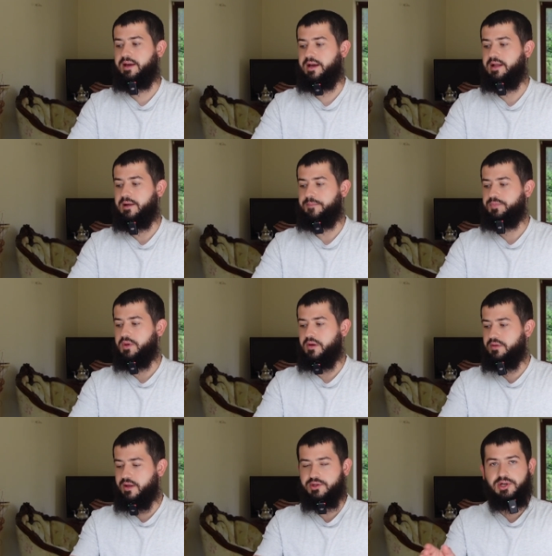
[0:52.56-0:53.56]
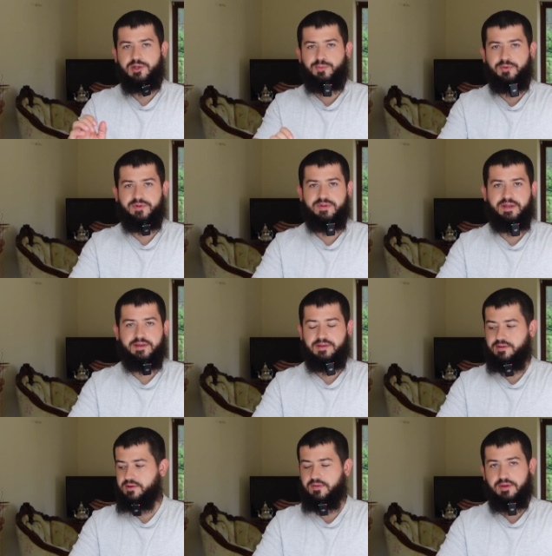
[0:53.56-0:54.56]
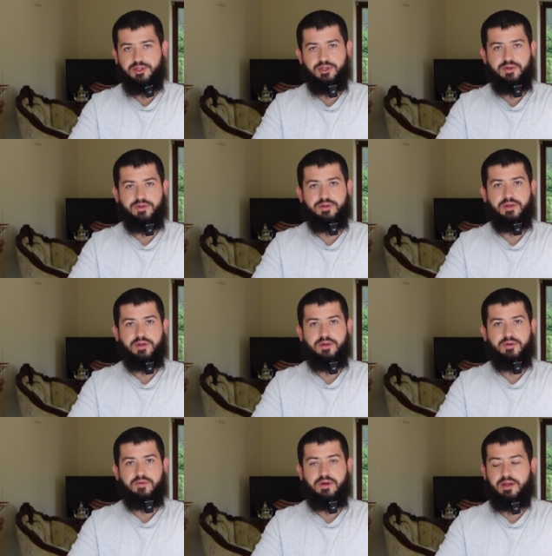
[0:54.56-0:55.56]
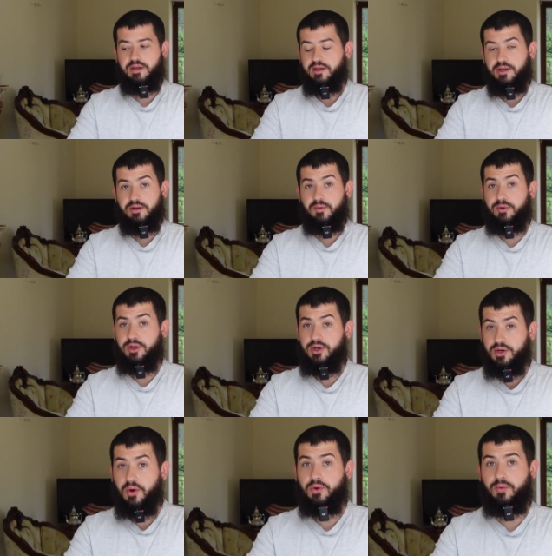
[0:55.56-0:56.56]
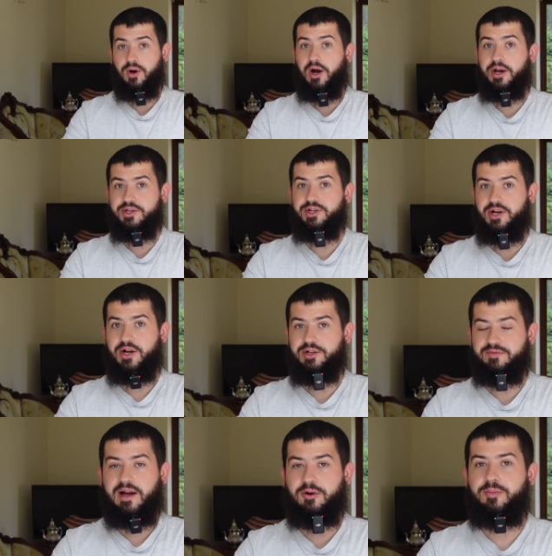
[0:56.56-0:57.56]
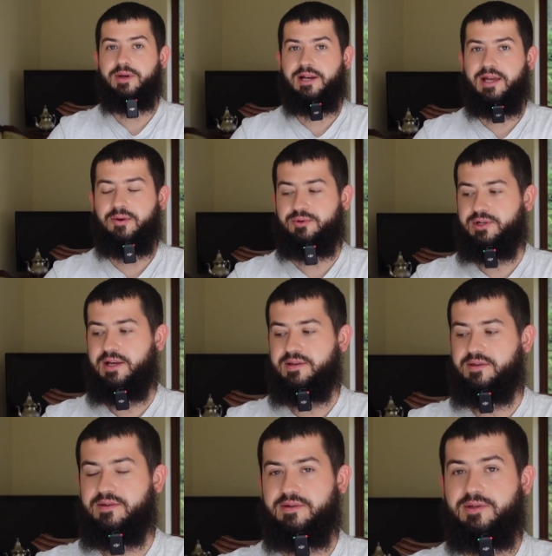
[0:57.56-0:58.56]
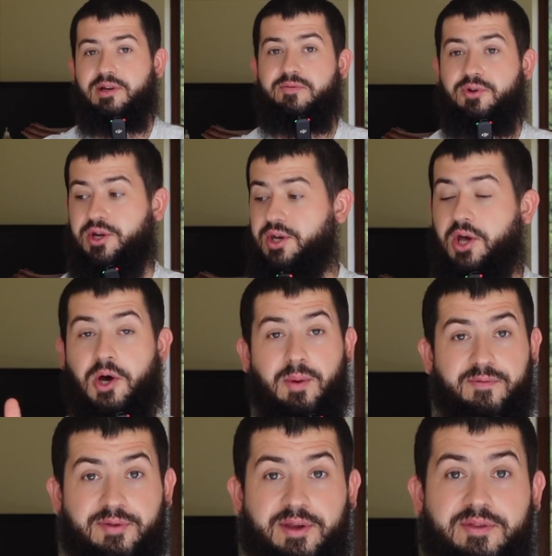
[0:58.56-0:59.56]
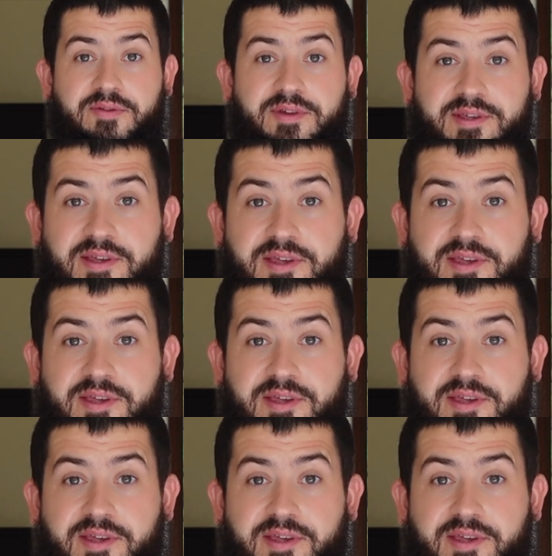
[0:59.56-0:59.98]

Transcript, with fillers: that, they'll charge more than this, and so they should right? You don't want to know what I charge for Arabic language lessons. You don't even want to know if you think that this